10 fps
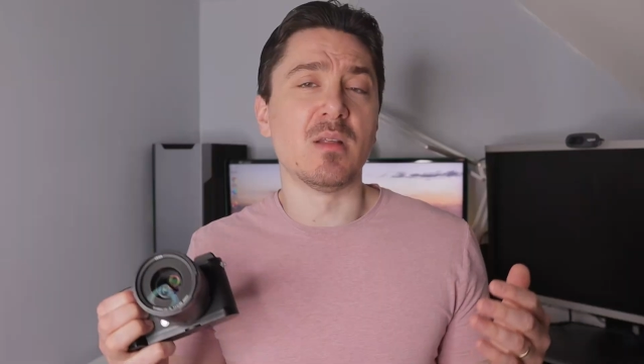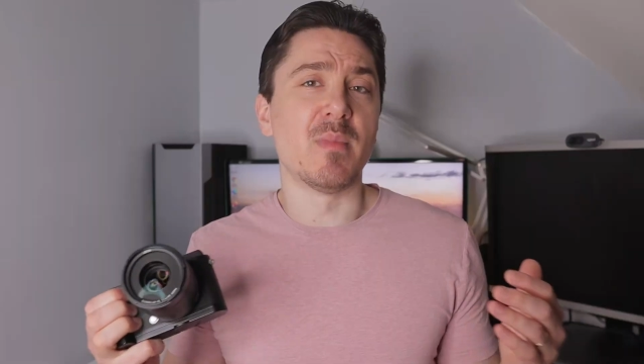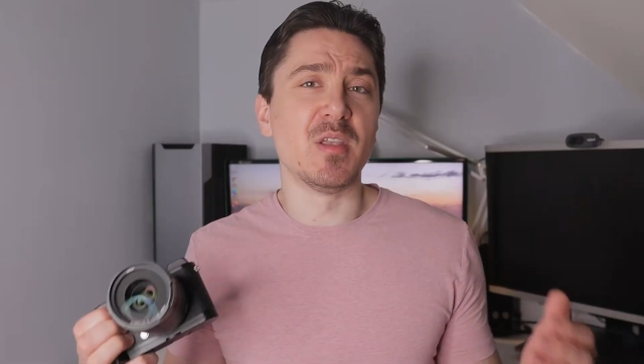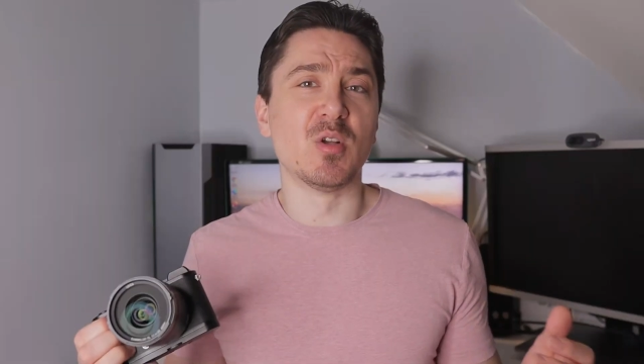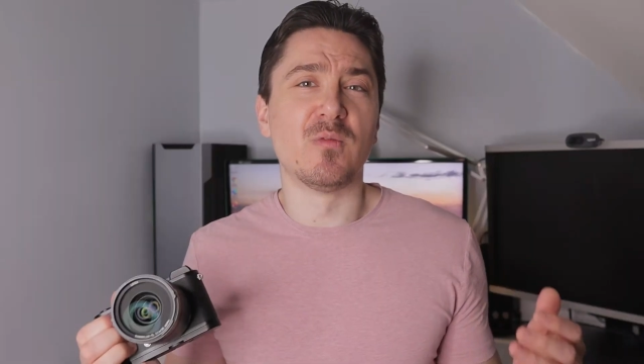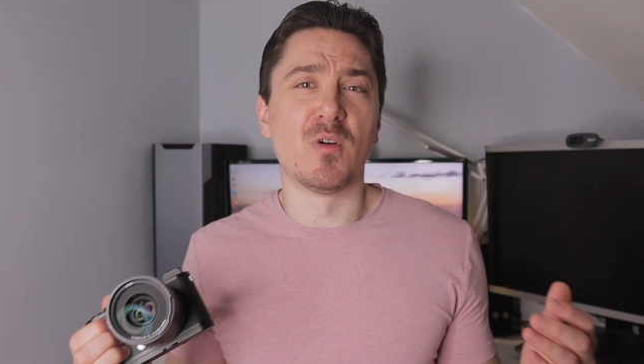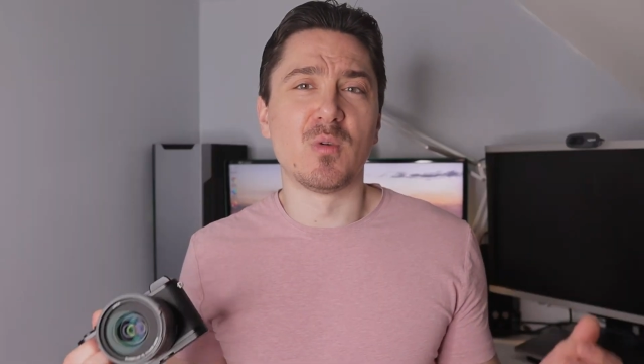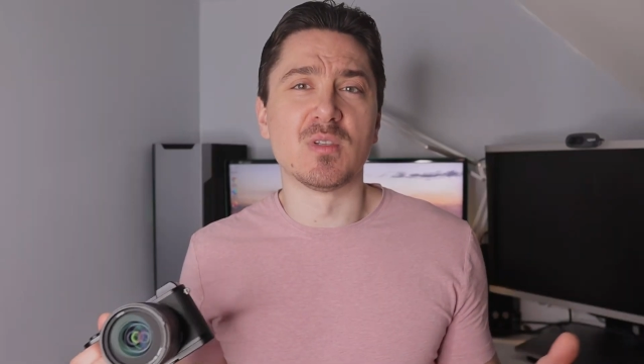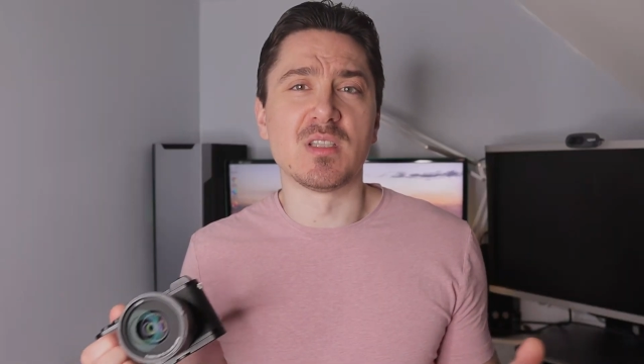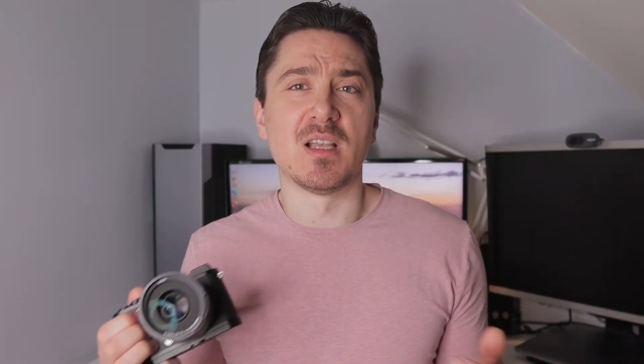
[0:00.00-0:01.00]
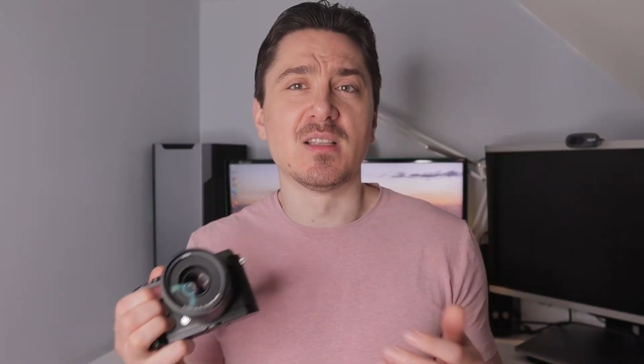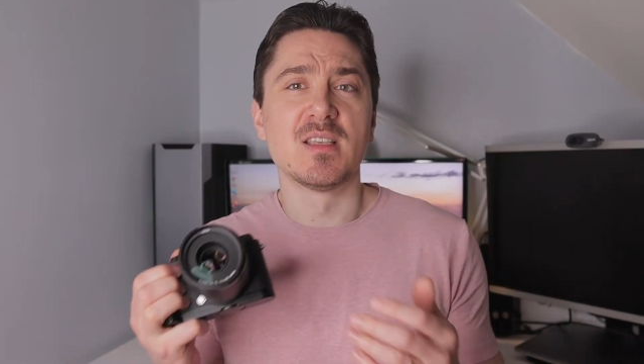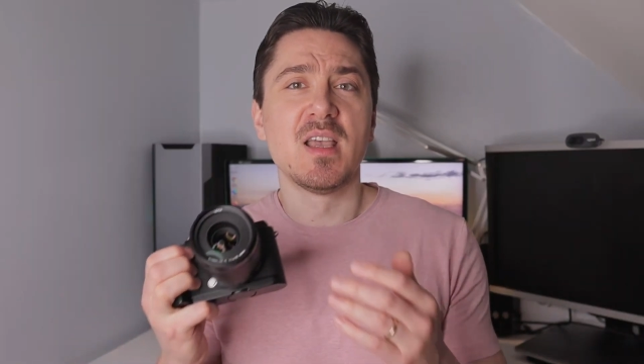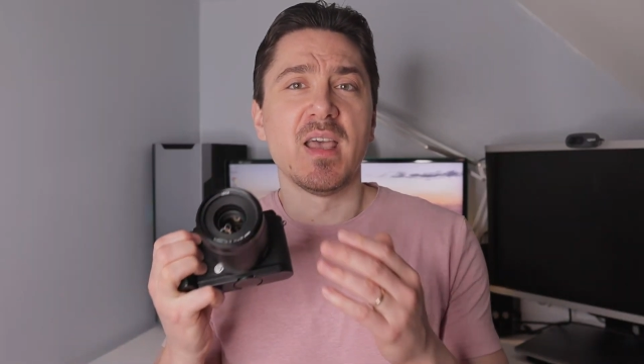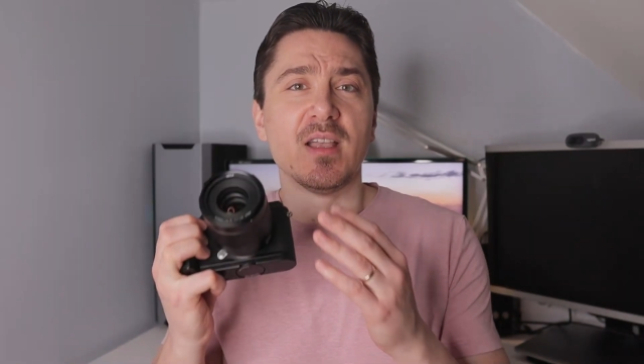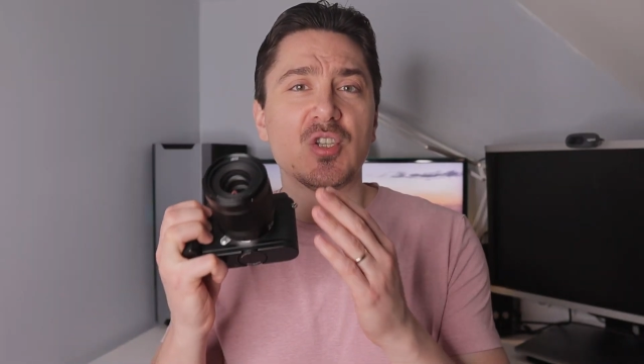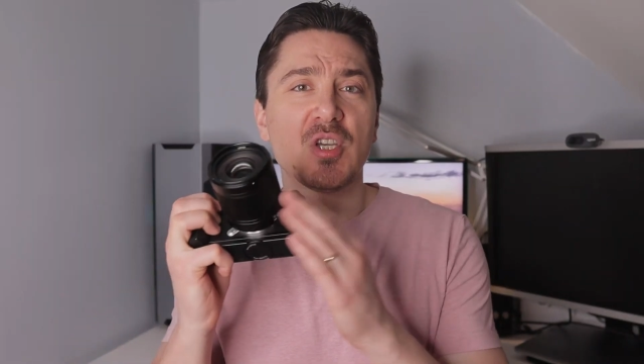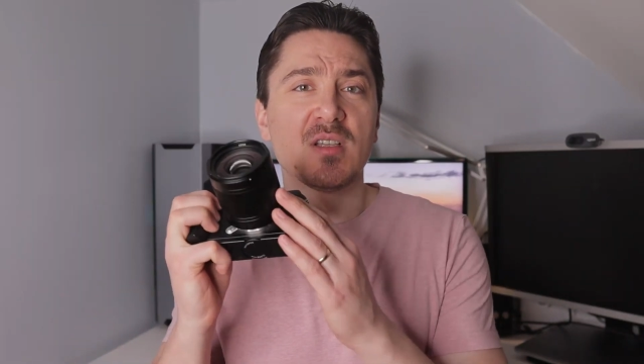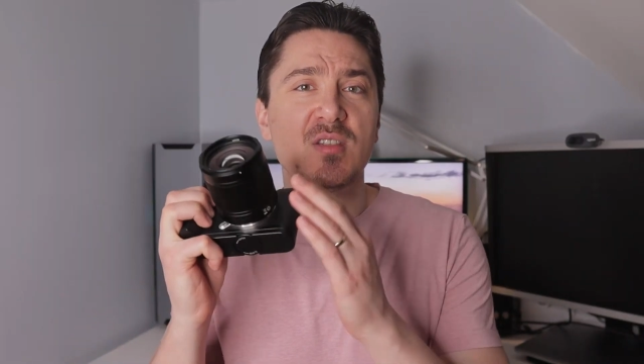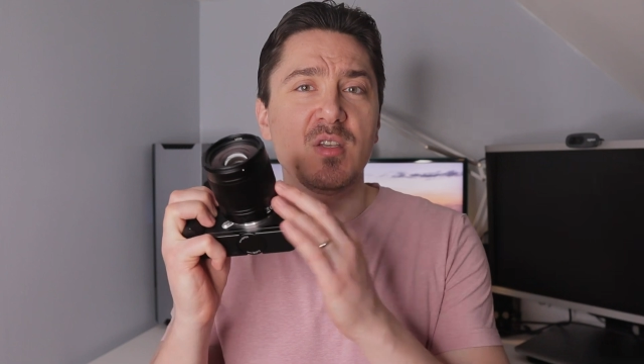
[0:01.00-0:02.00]
the manual focus lens and
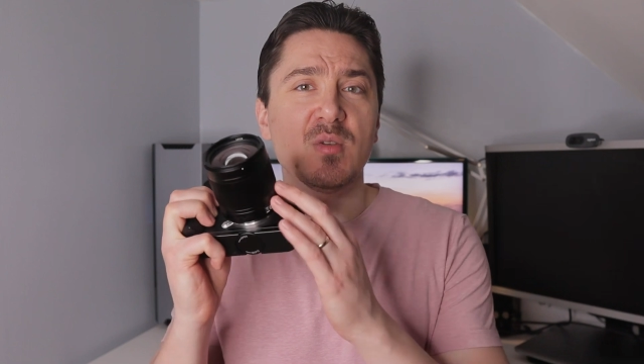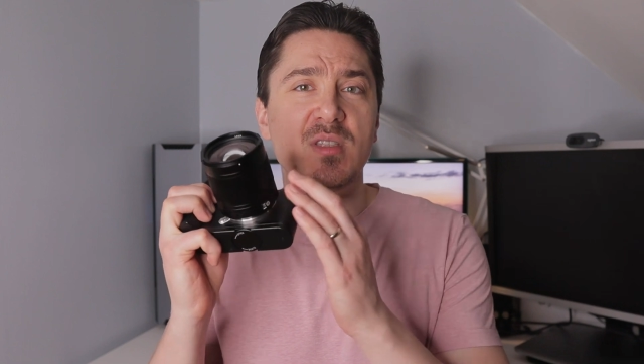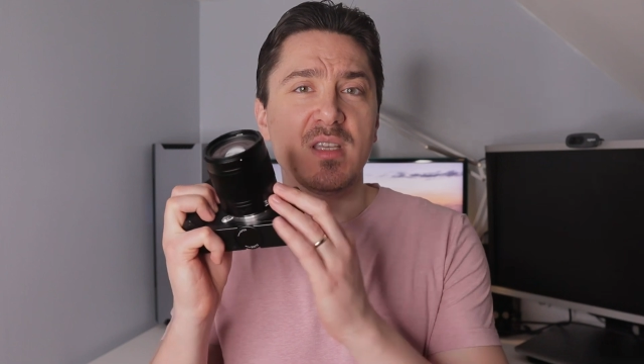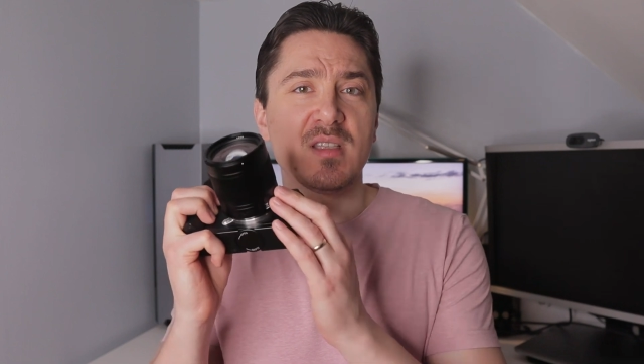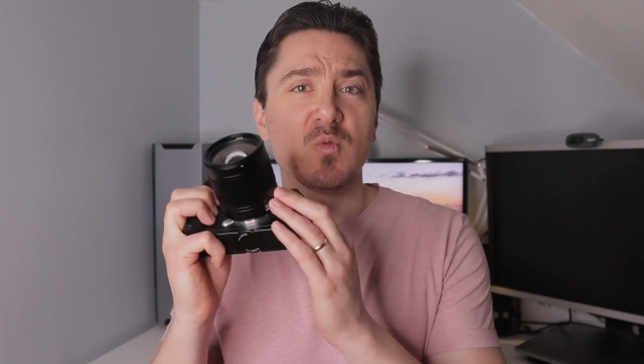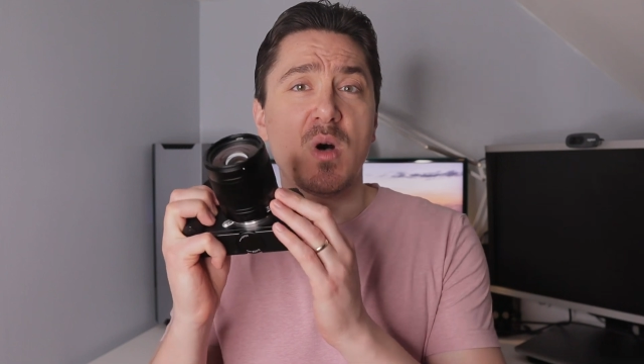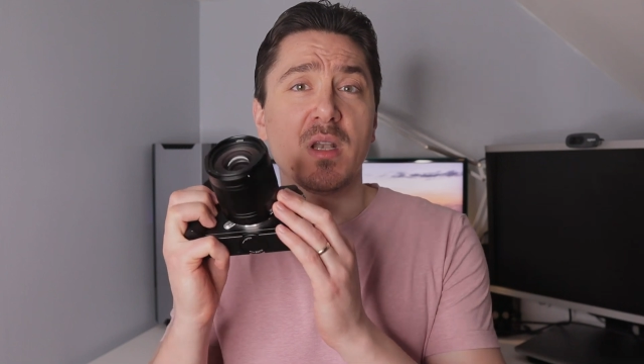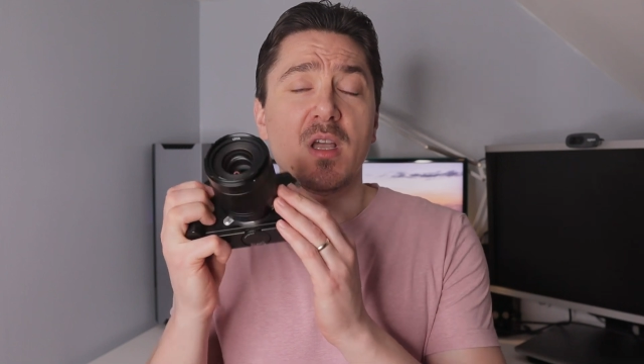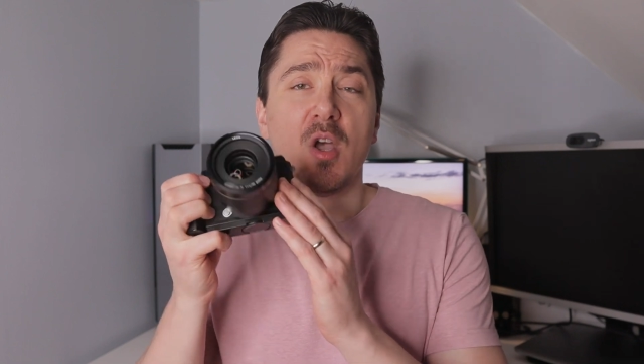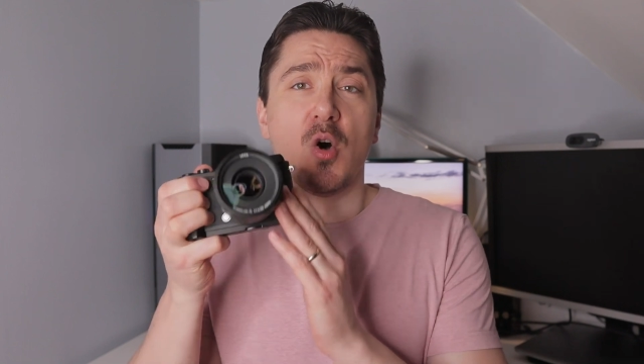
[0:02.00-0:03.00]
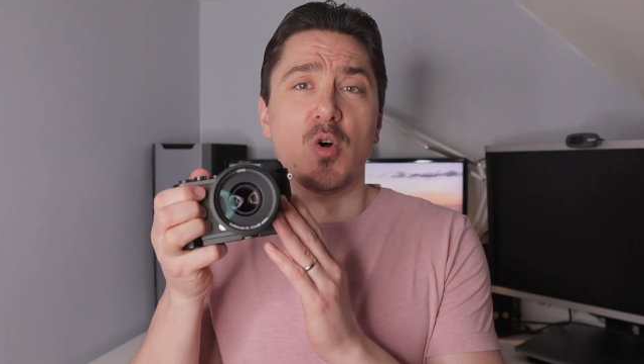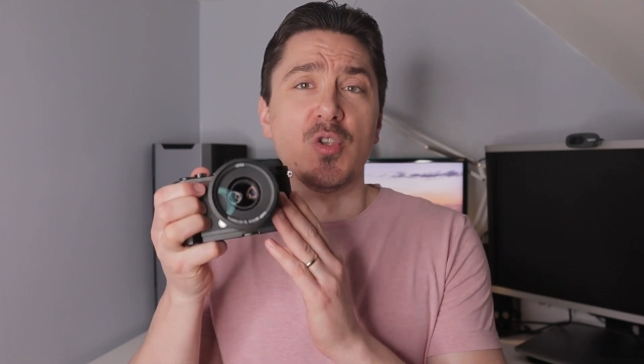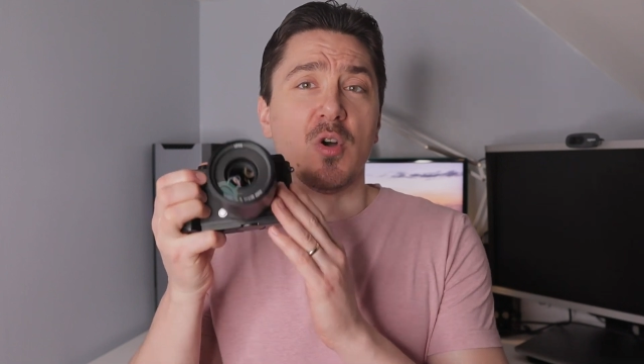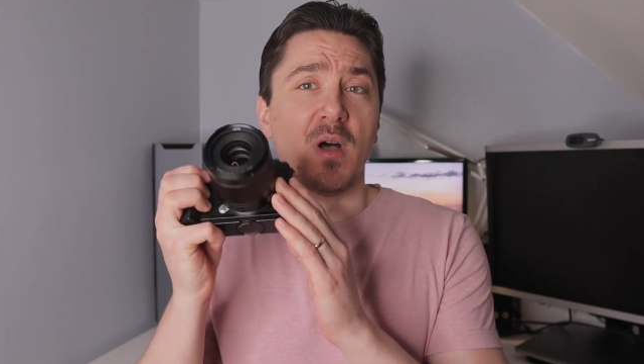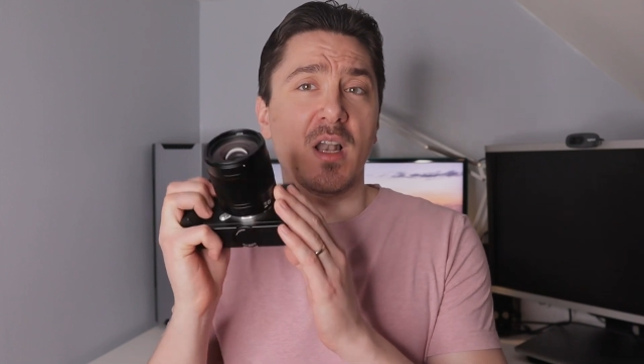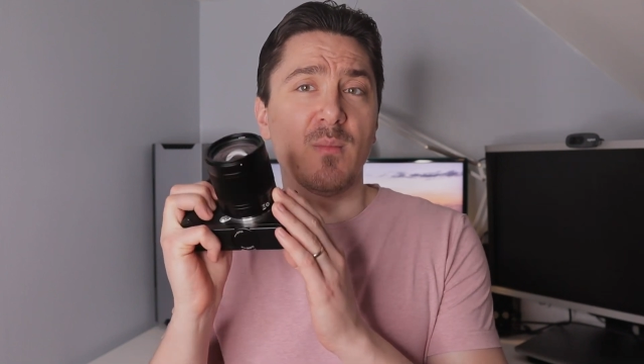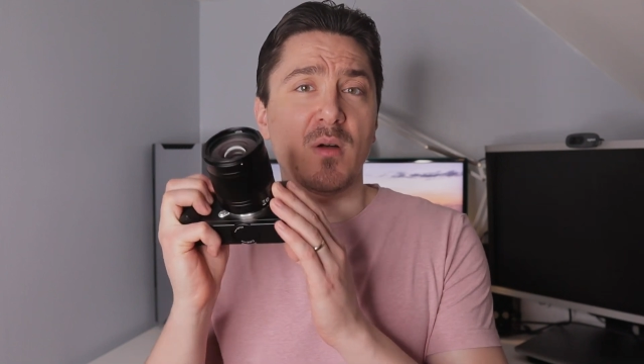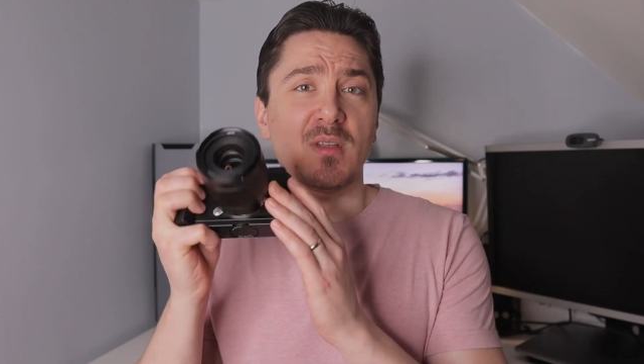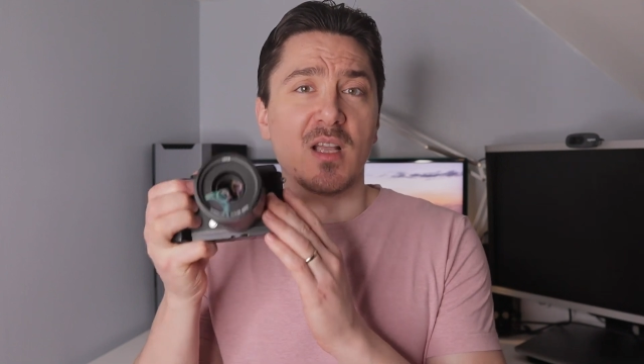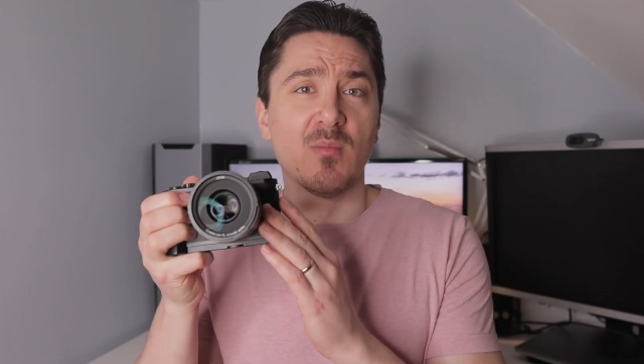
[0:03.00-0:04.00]
just use this one on your
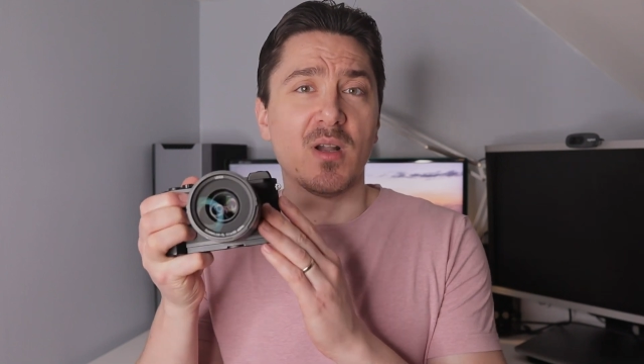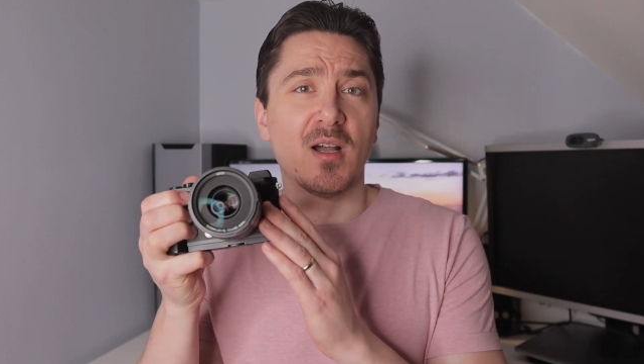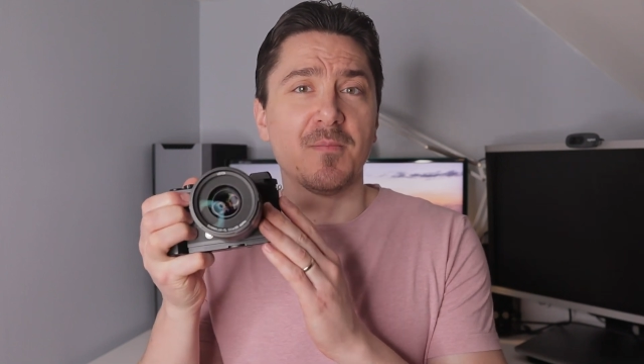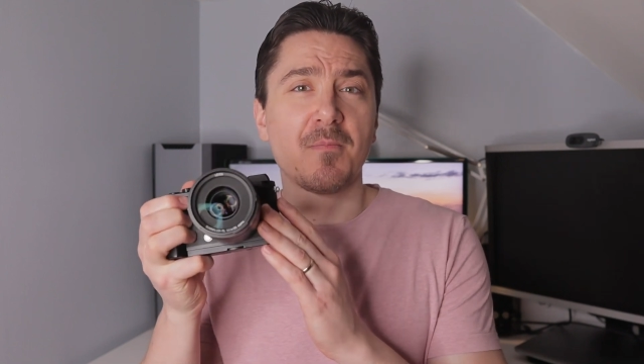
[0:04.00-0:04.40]
L-mount camera.